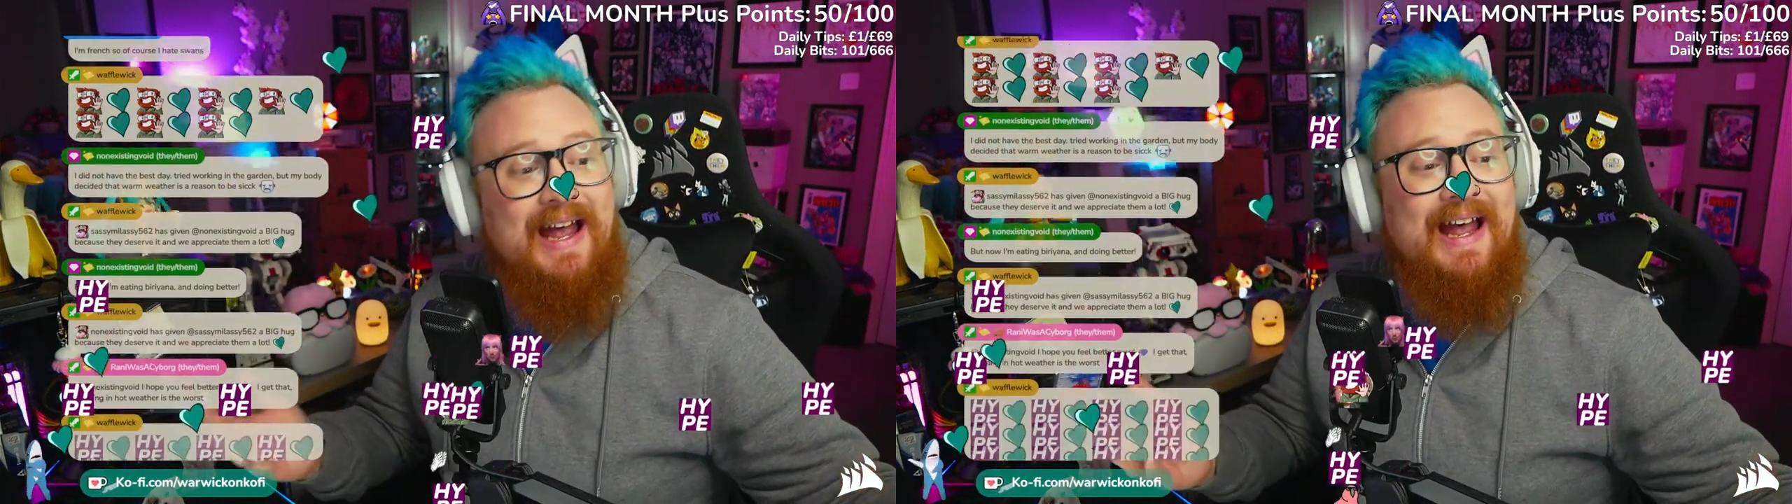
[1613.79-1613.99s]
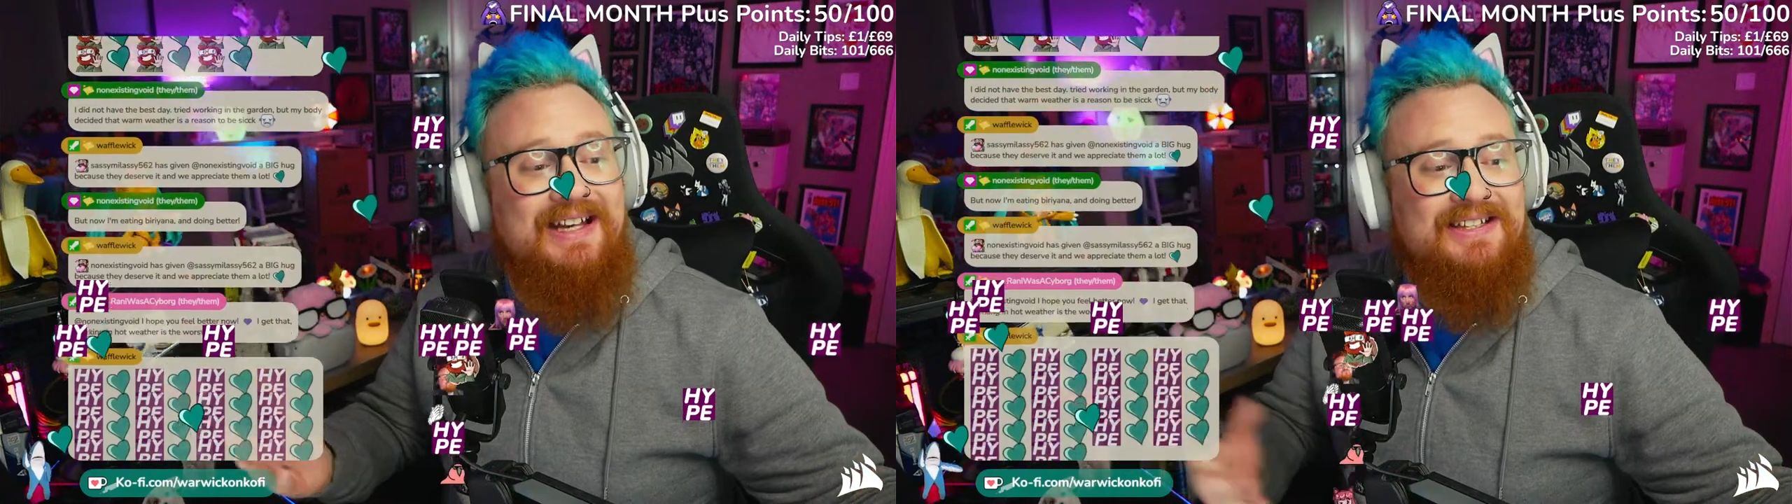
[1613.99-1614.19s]

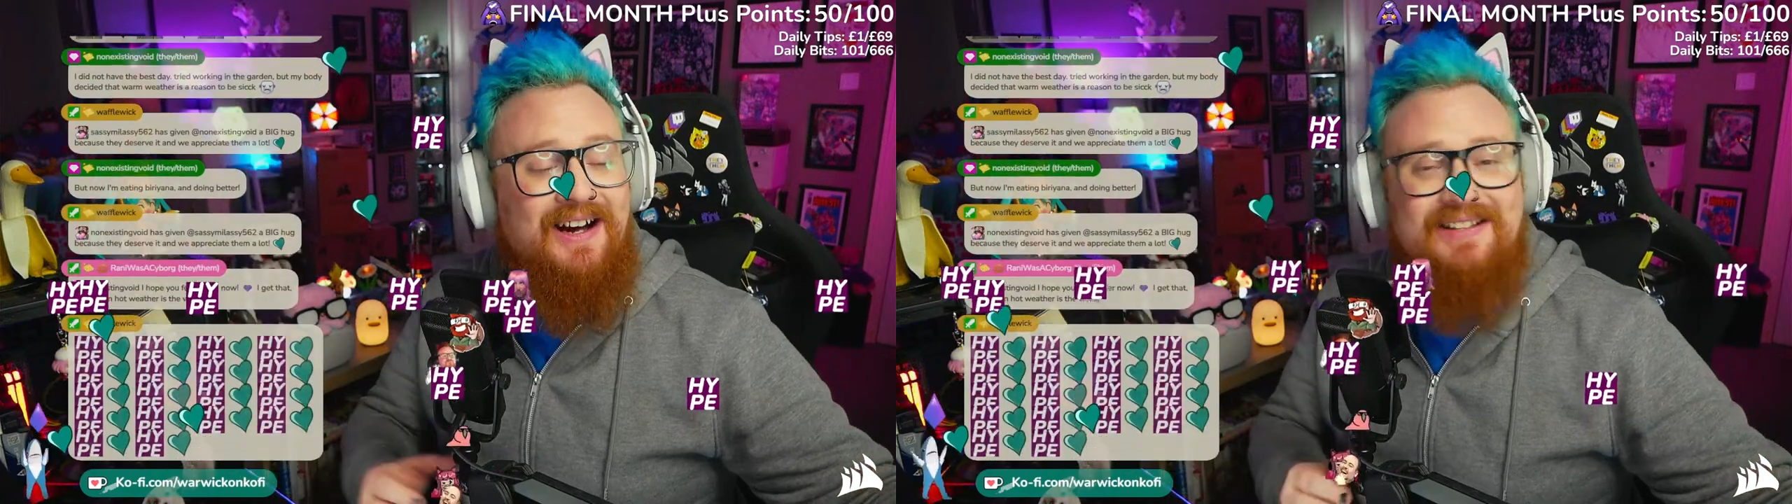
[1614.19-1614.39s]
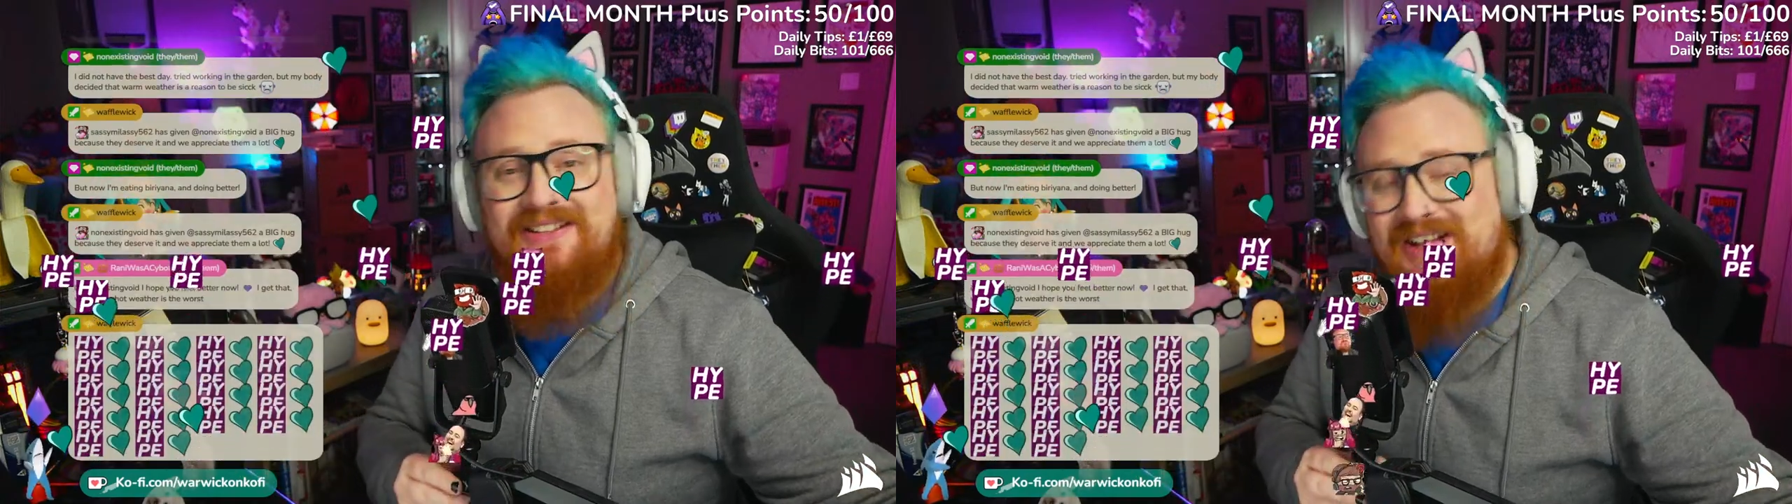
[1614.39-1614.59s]
Hey,
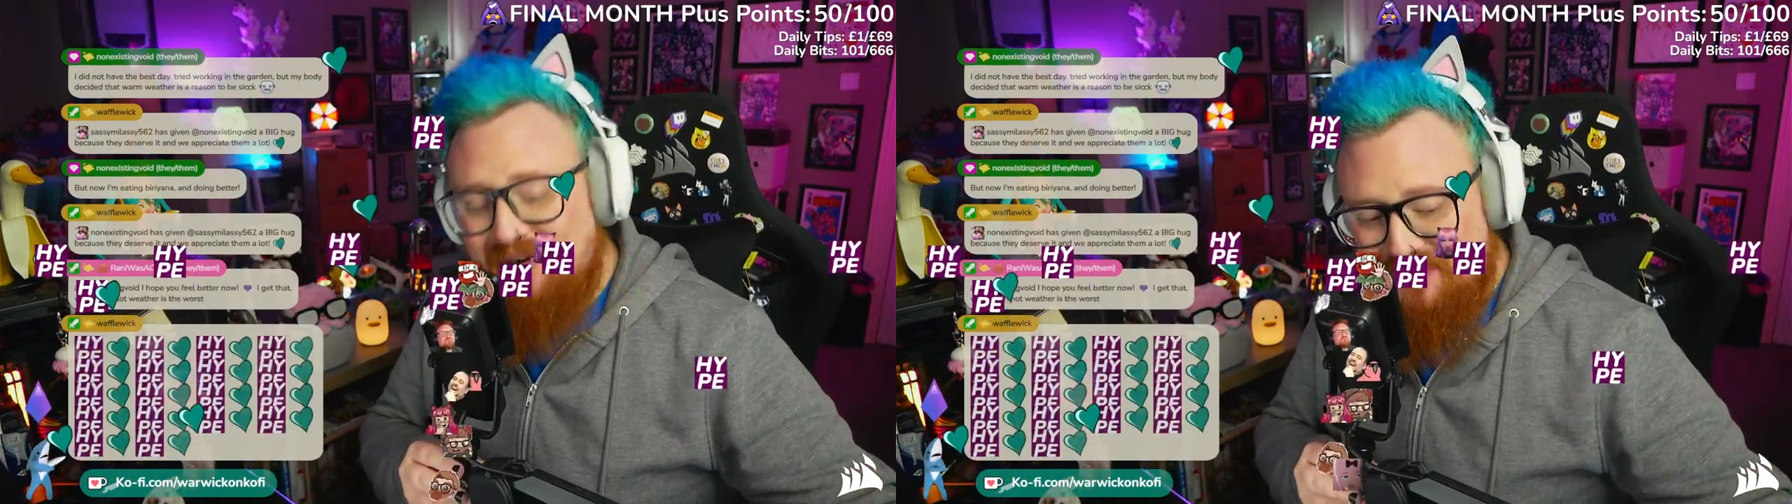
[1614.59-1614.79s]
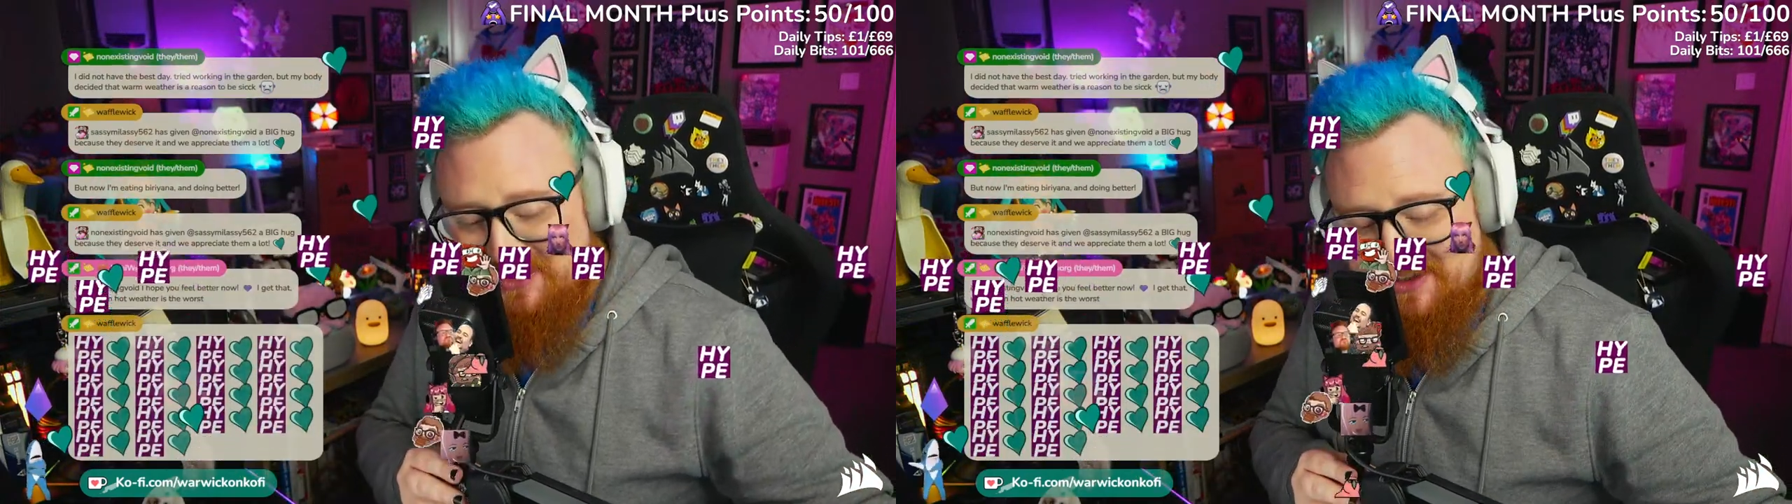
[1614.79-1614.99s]
Darkling
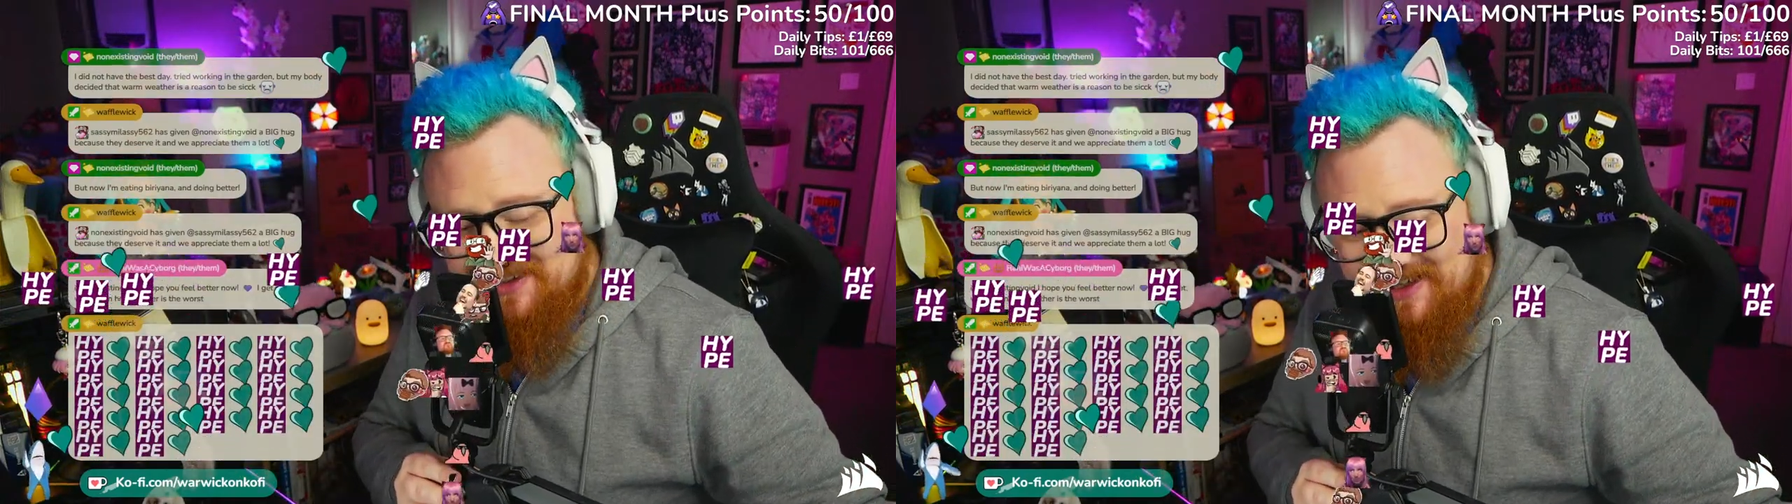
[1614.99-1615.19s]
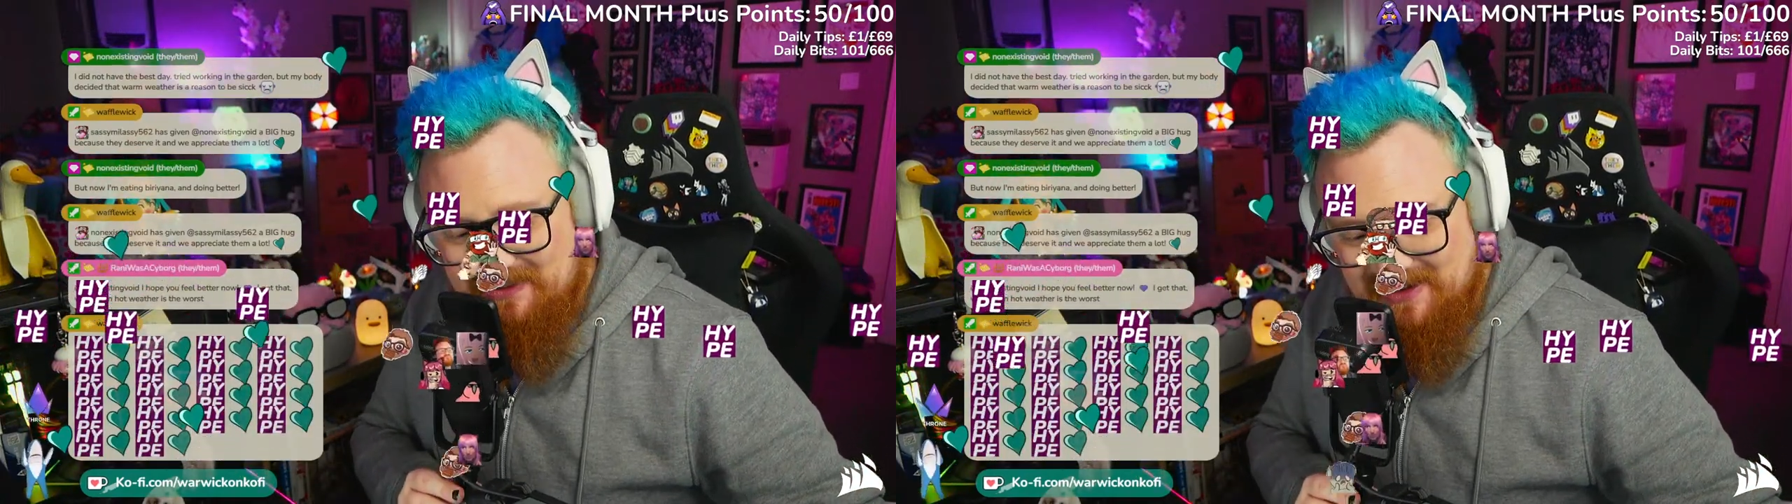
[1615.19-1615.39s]
Duck, good to see you.